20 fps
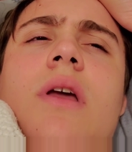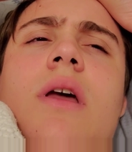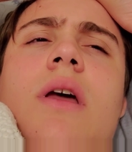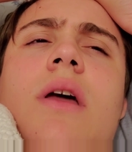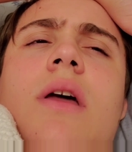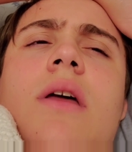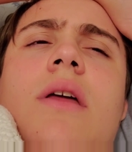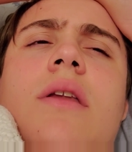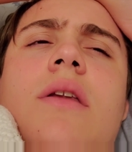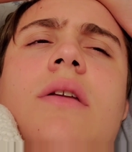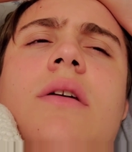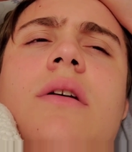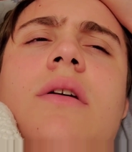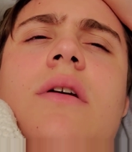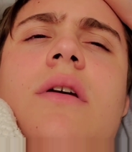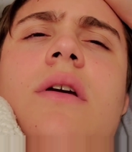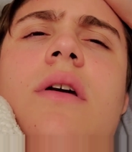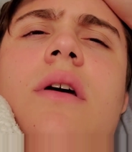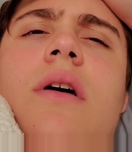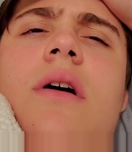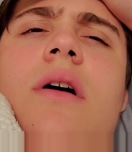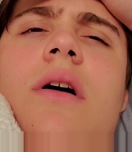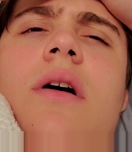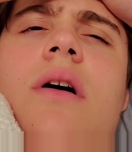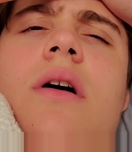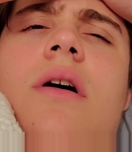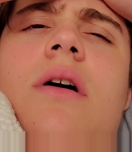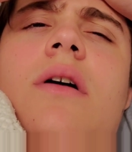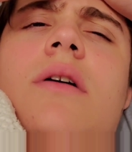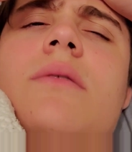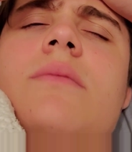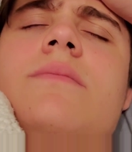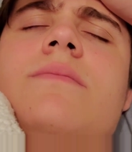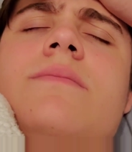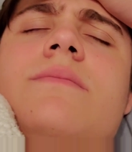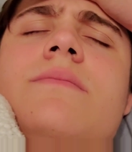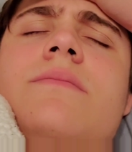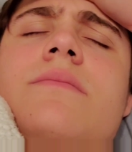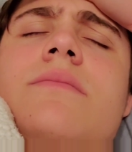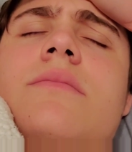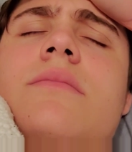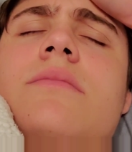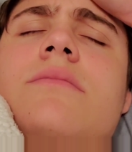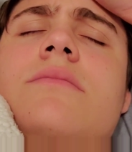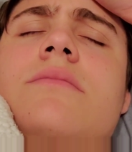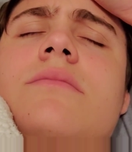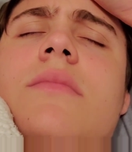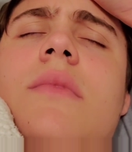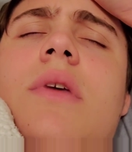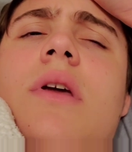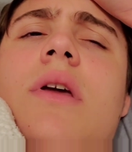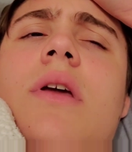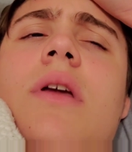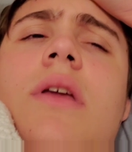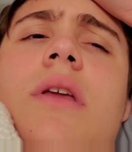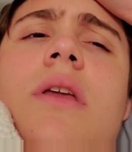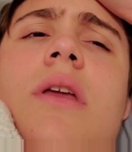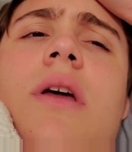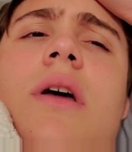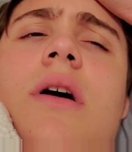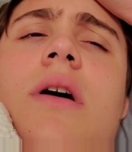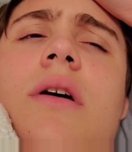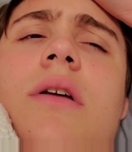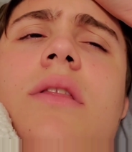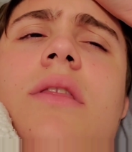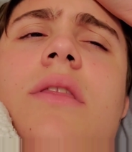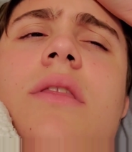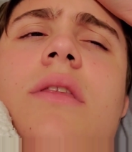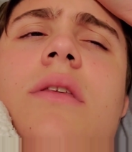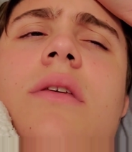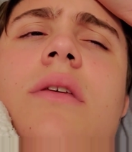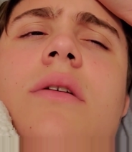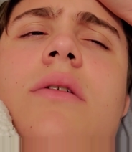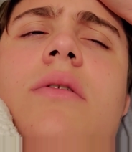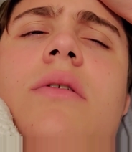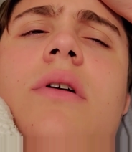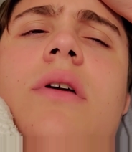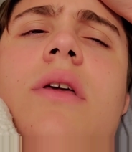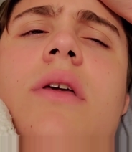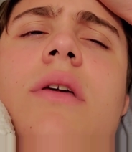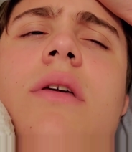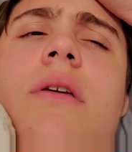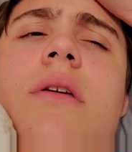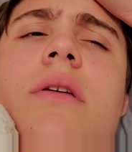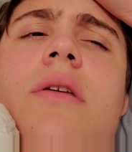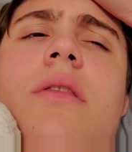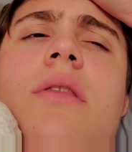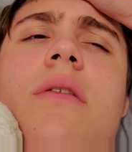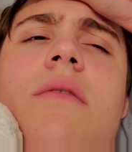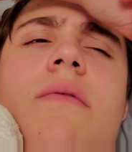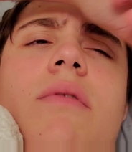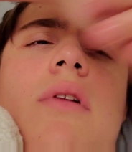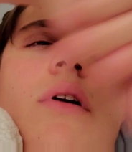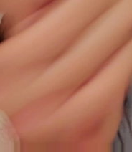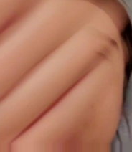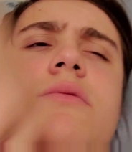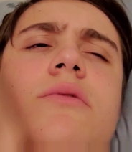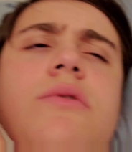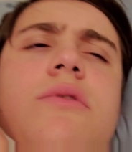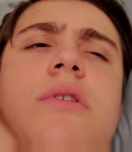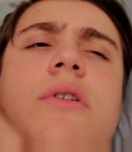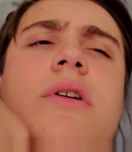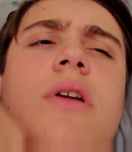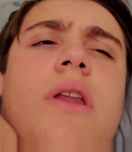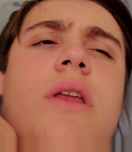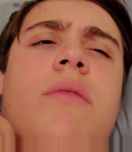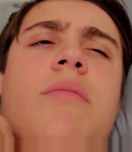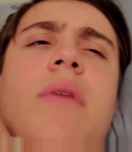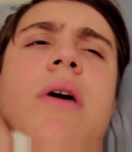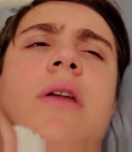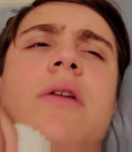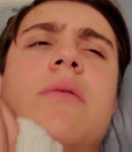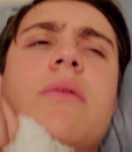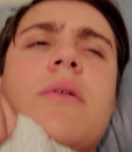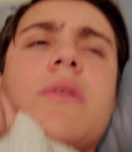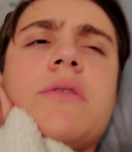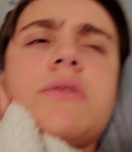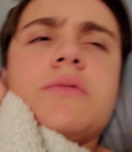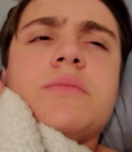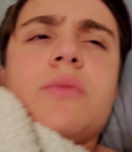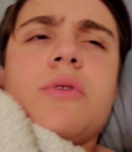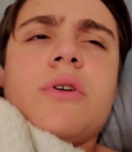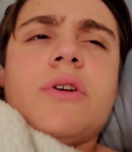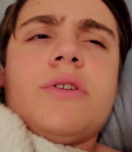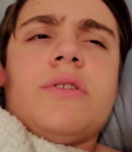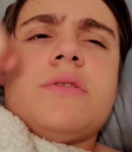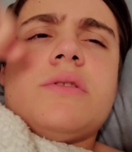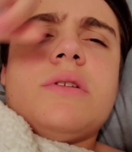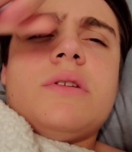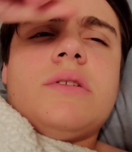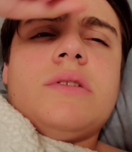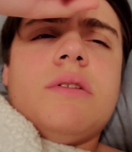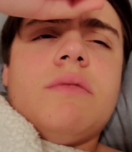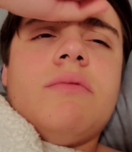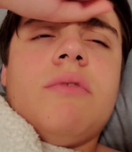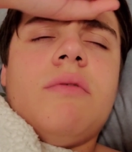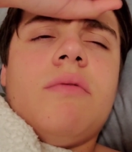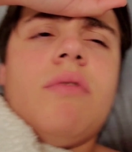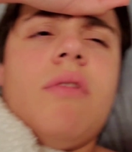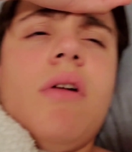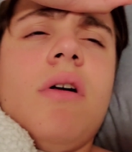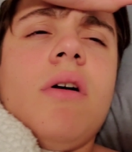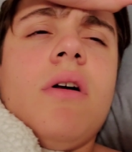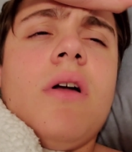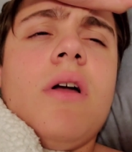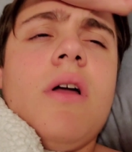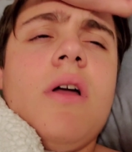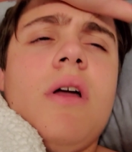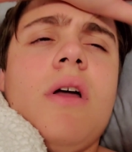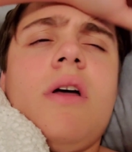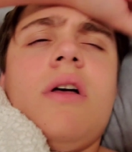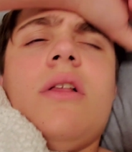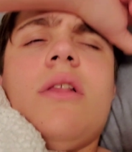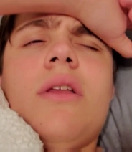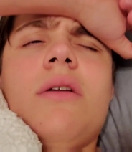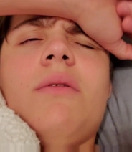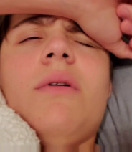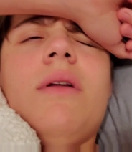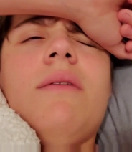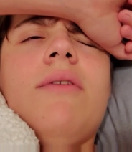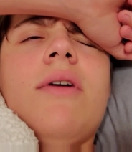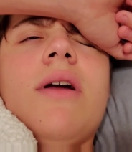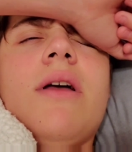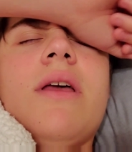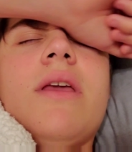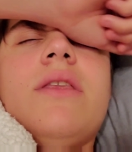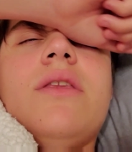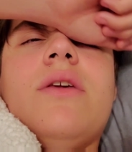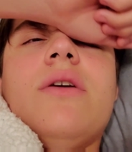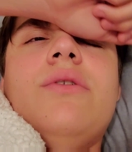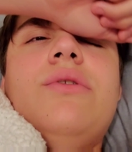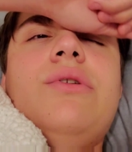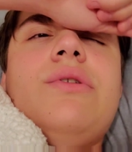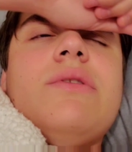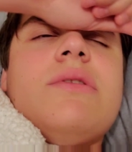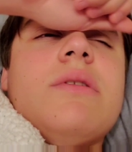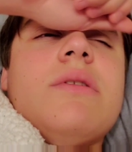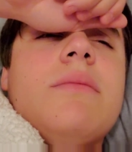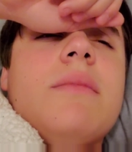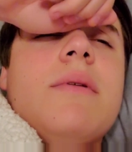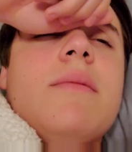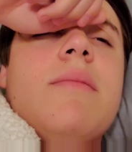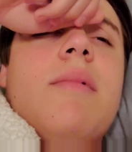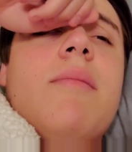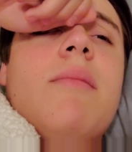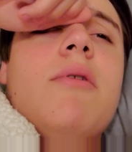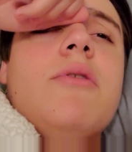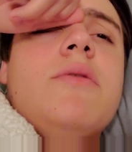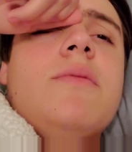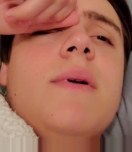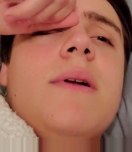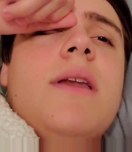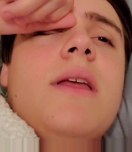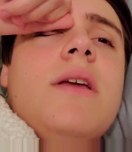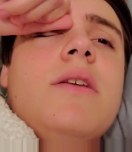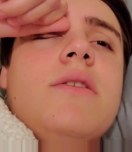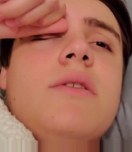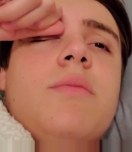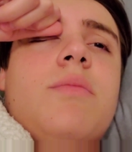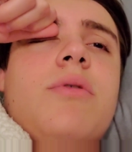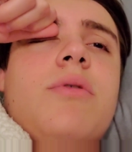And, yeah, the vlogs will start getting better when there's more interesting stuff to vlog. Like, whenever I, go do something. But both of my days are